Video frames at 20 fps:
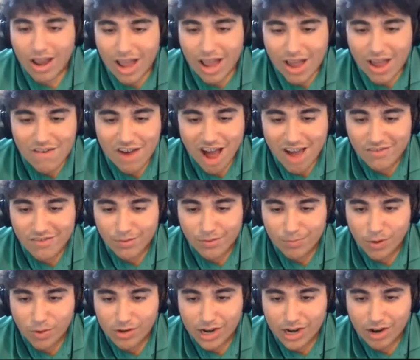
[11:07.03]
if I have a
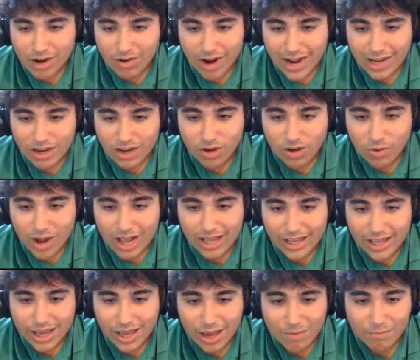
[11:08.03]
bow and arrow, I could go at
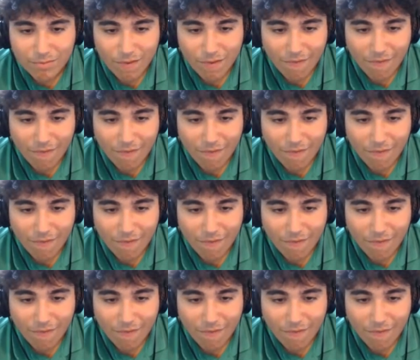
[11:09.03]
him.